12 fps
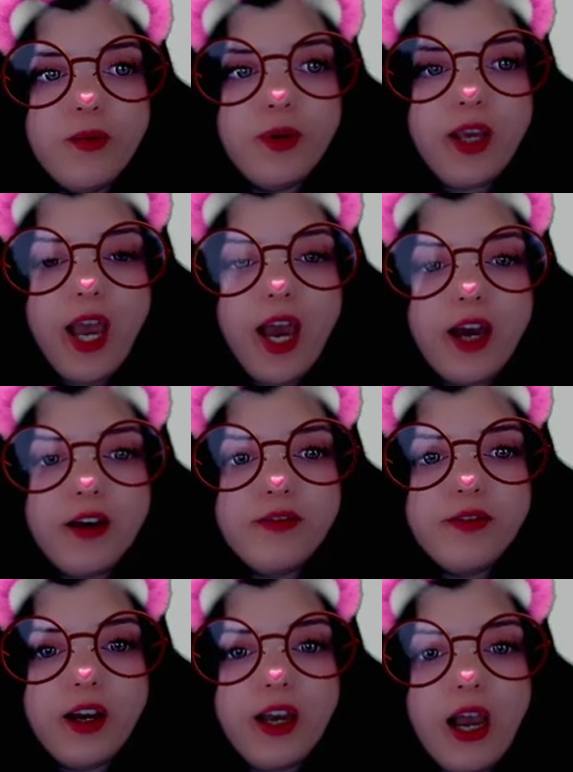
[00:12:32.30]
We
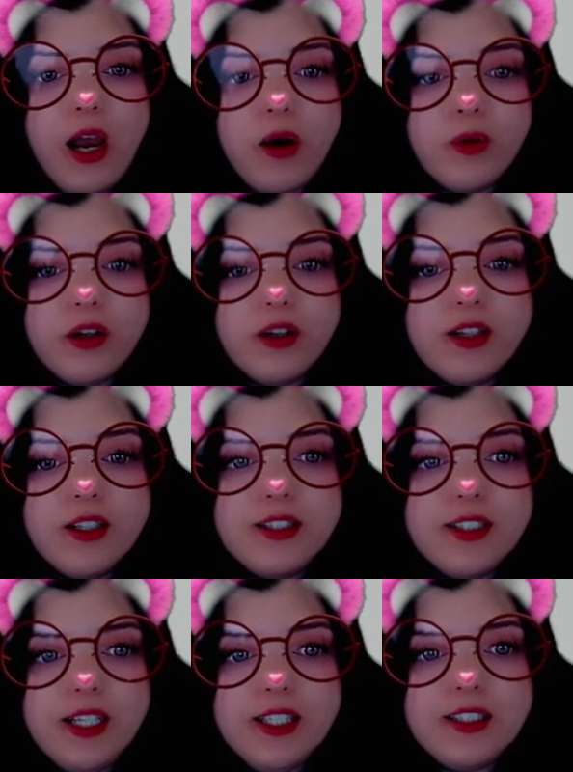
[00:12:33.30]
have our
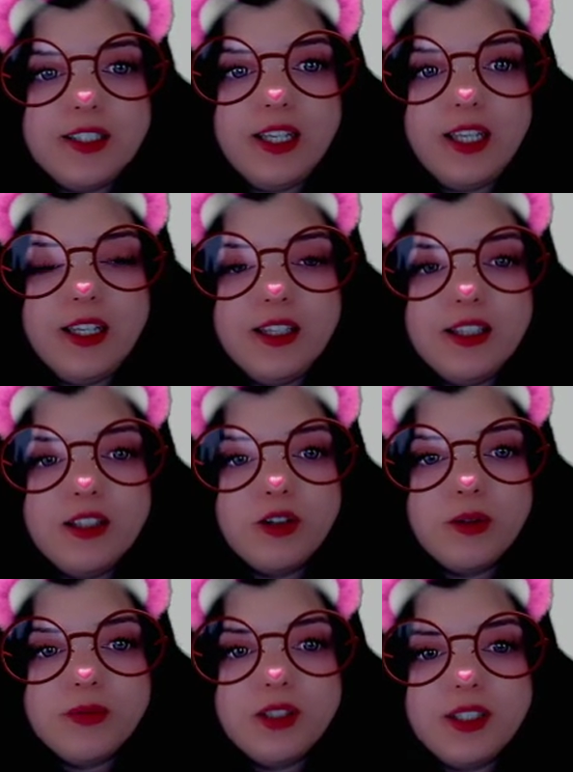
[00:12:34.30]
60
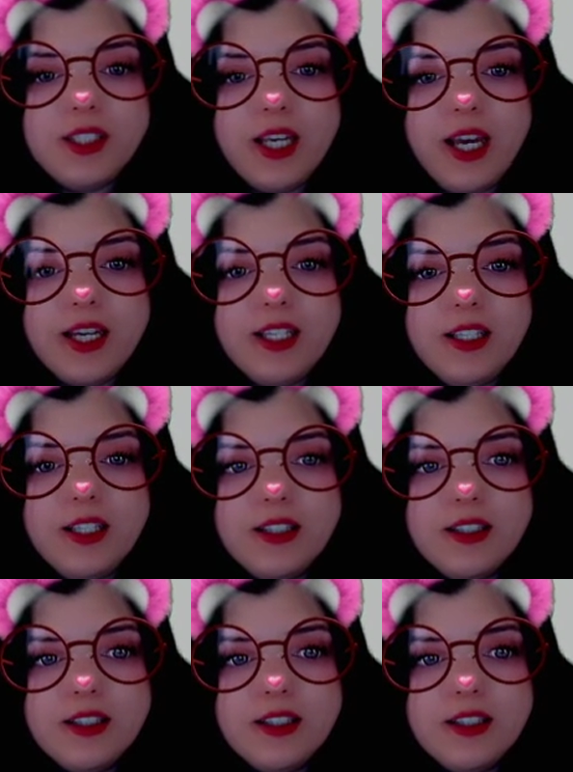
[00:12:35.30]
groups of 10,